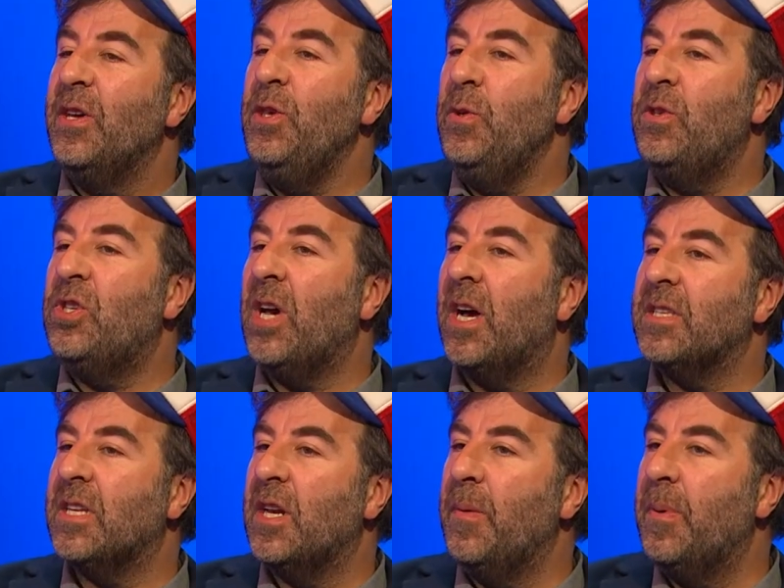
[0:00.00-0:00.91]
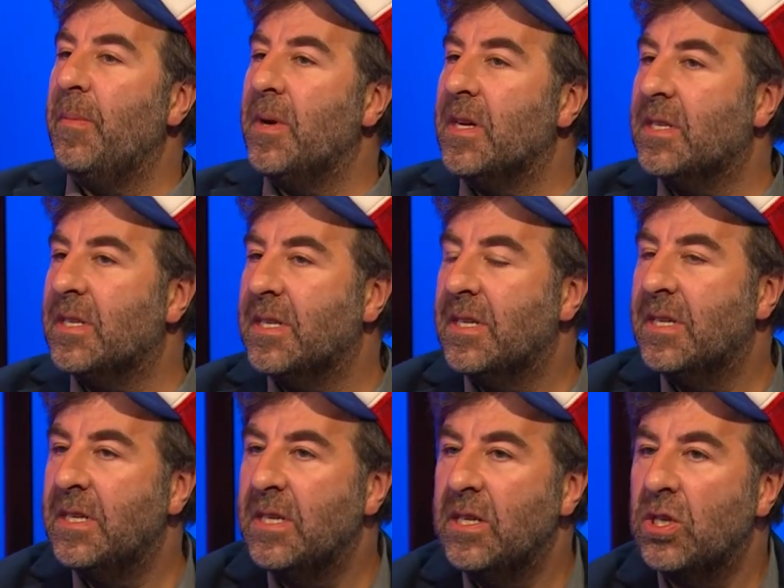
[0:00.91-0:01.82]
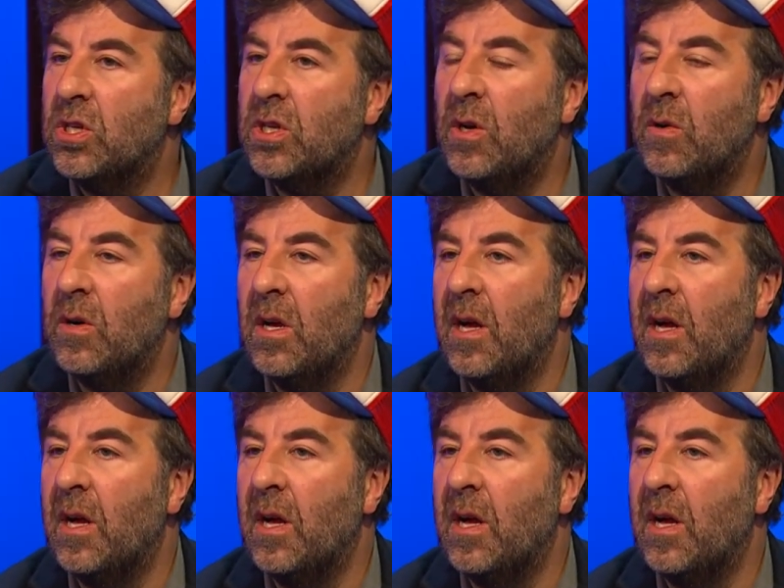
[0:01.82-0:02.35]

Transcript: you jazz it up a bit. So